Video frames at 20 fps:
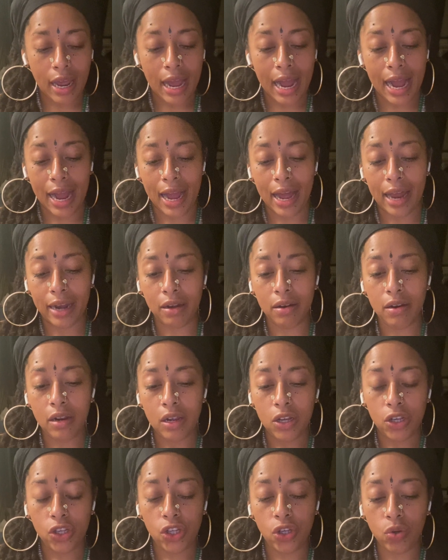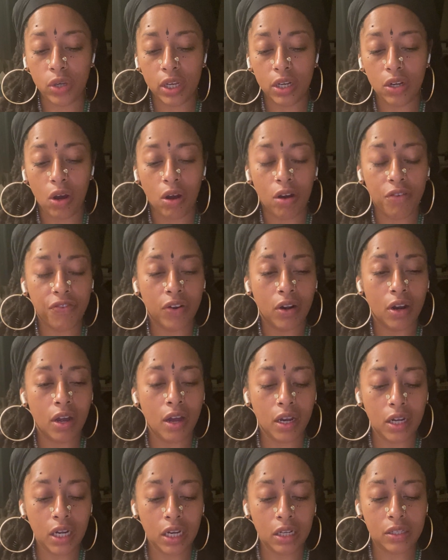and you can offer
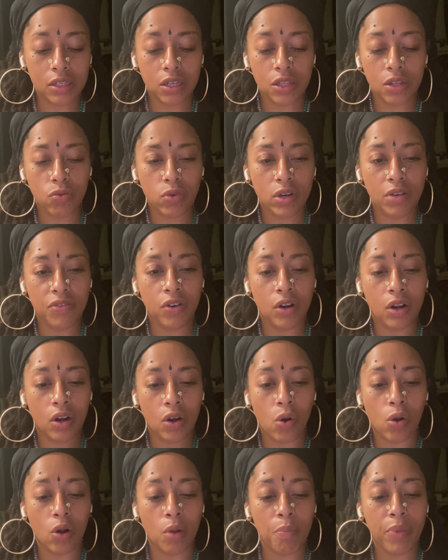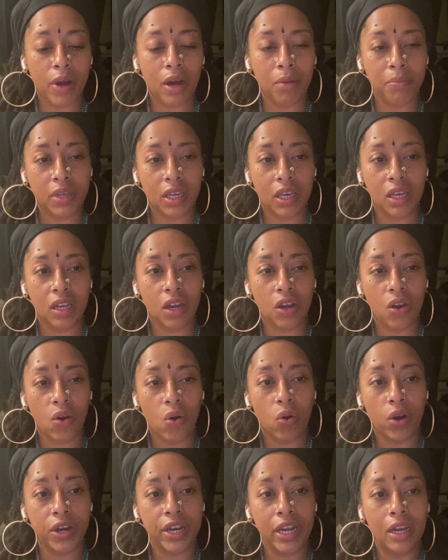honey to the river, or a pumpkin,
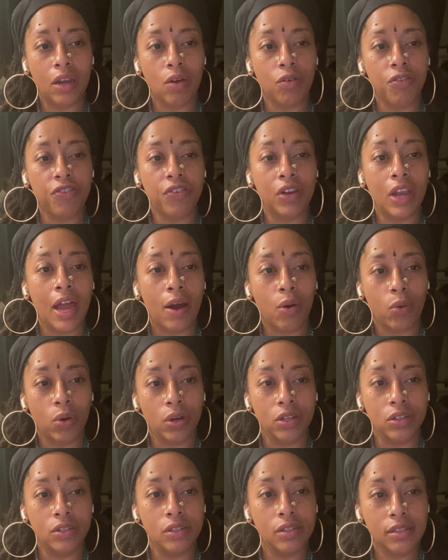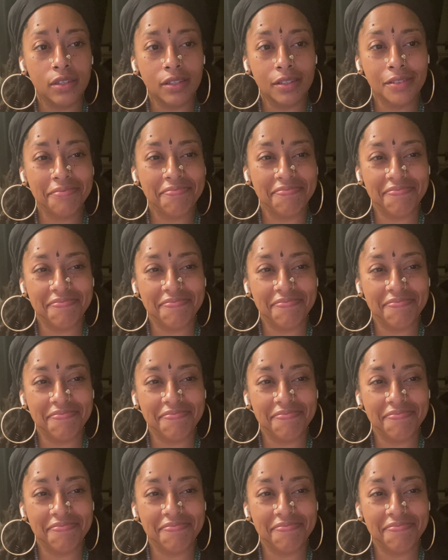or yellow flowers.